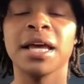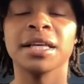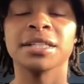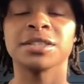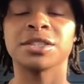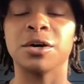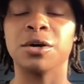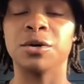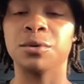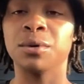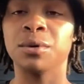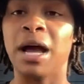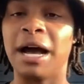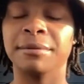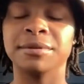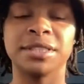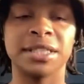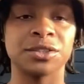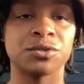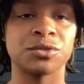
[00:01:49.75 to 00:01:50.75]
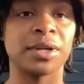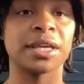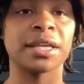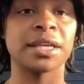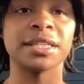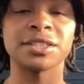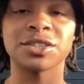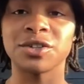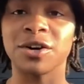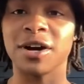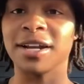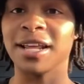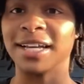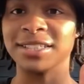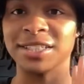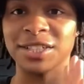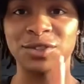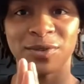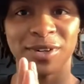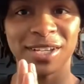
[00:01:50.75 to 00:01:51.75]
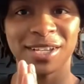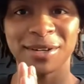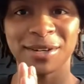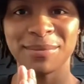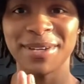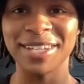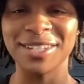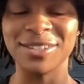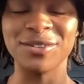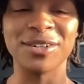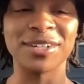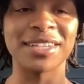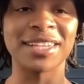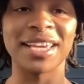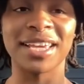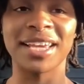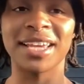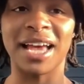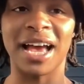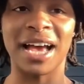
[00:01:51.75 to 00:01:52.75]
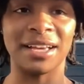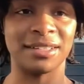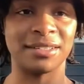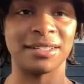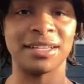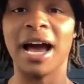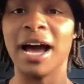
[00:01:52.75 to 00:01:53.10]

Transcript: So I just want to get started. I just want to commend you again.